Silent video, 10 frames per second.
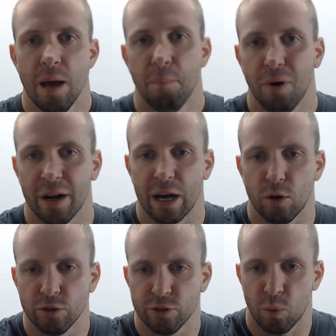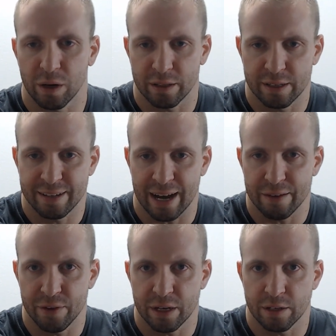But I also wanted to
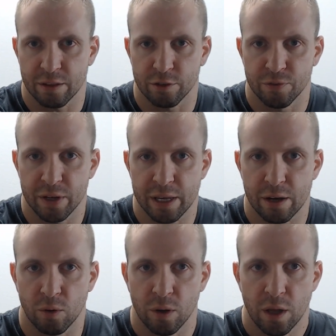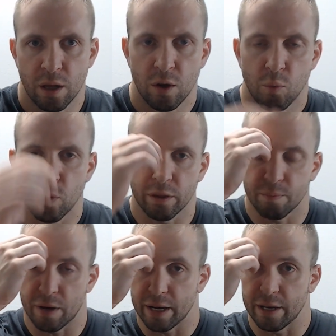dive into this video with
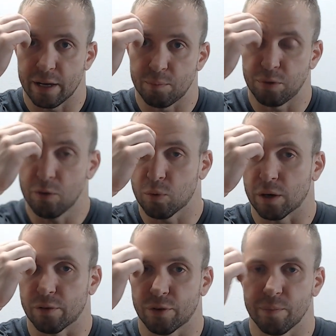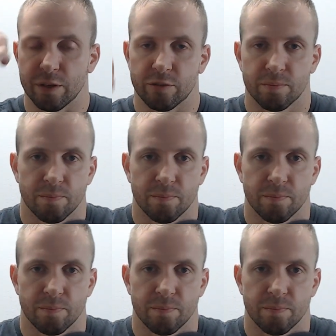my blood work from this,